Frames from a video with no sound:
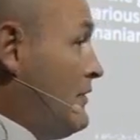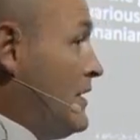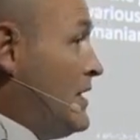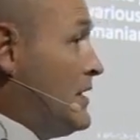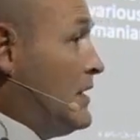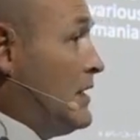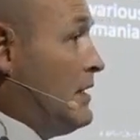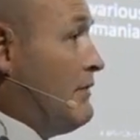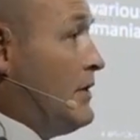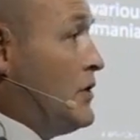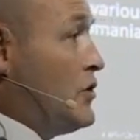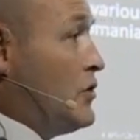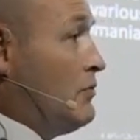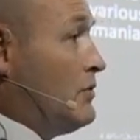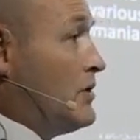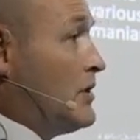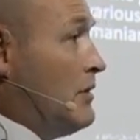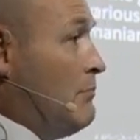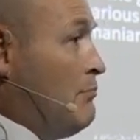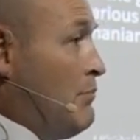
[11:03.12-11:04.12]
these
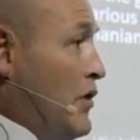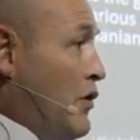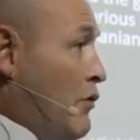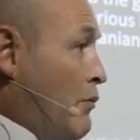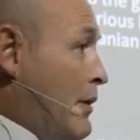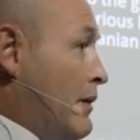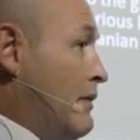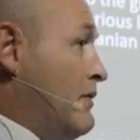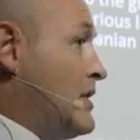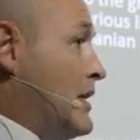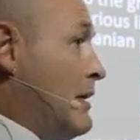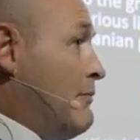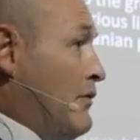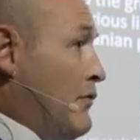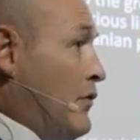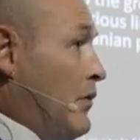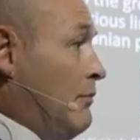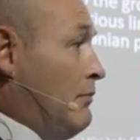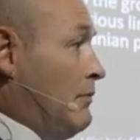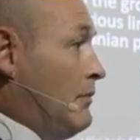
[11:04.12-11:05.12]
individuals, but they were aware of some of
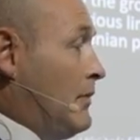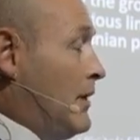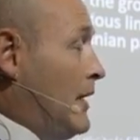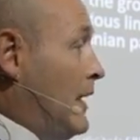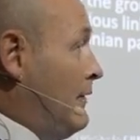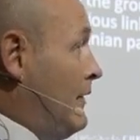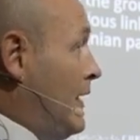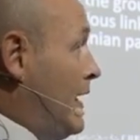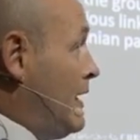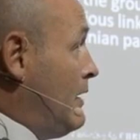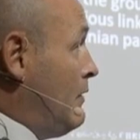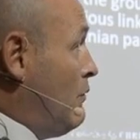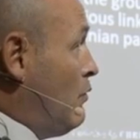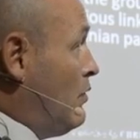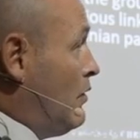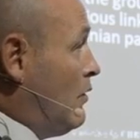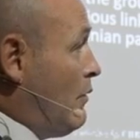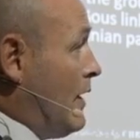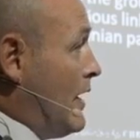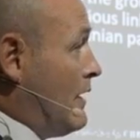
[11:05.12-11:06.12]
them, and they
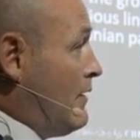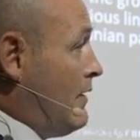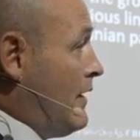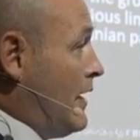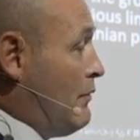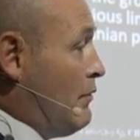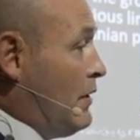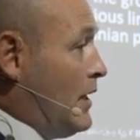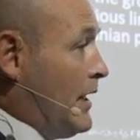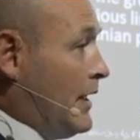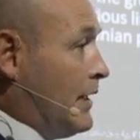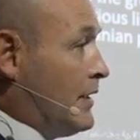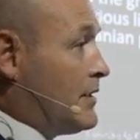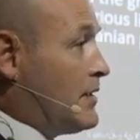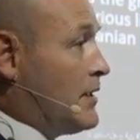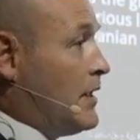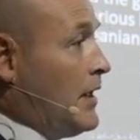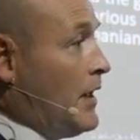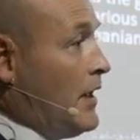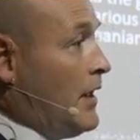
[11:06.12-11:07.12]
were aware that they were
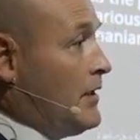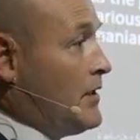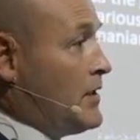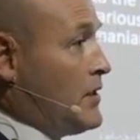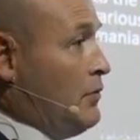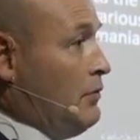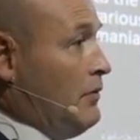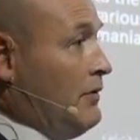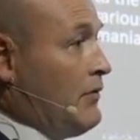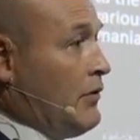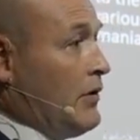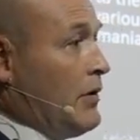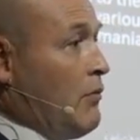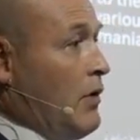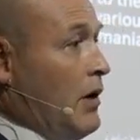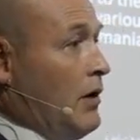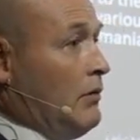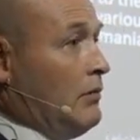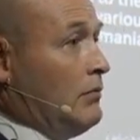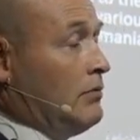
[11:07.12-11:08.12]
linked to a very
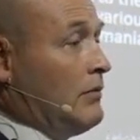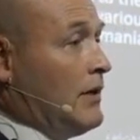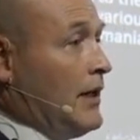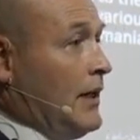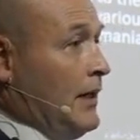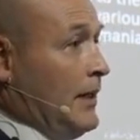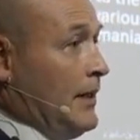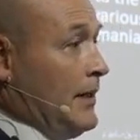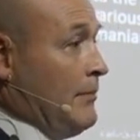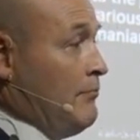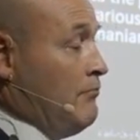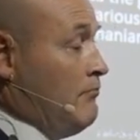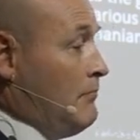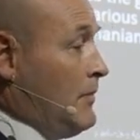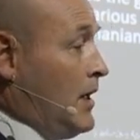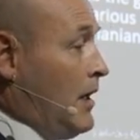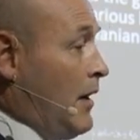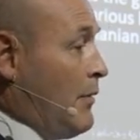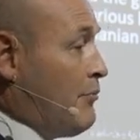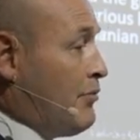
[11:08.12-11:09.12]

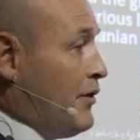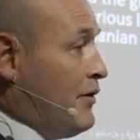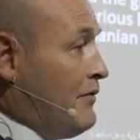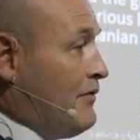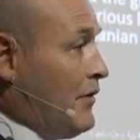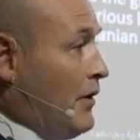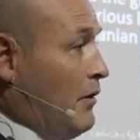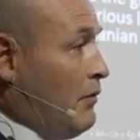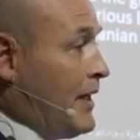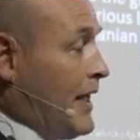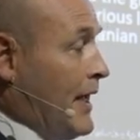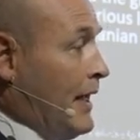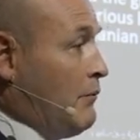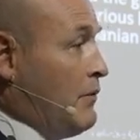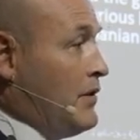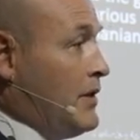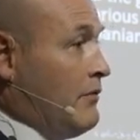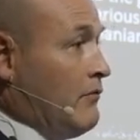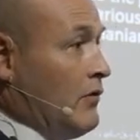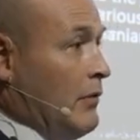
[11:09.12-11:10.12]
high-profile gang
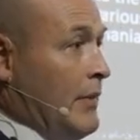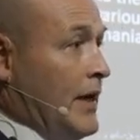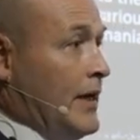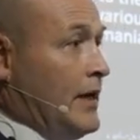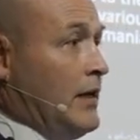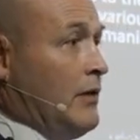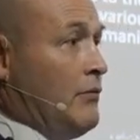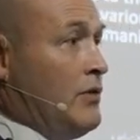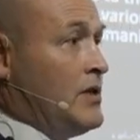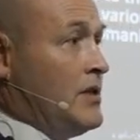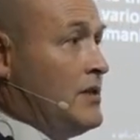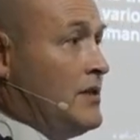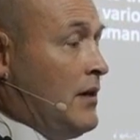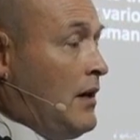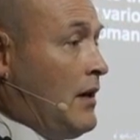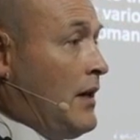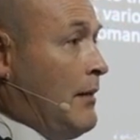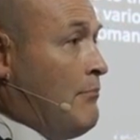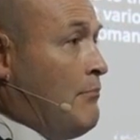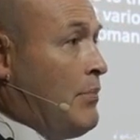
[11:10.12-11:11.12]
within Romania, which is the
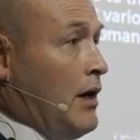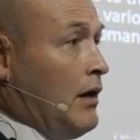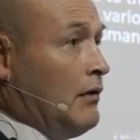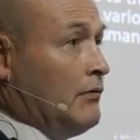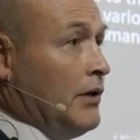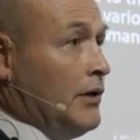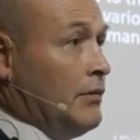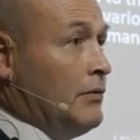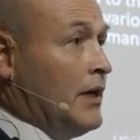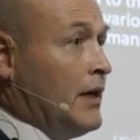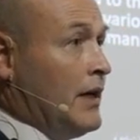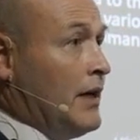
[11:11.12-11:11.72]
Clamparo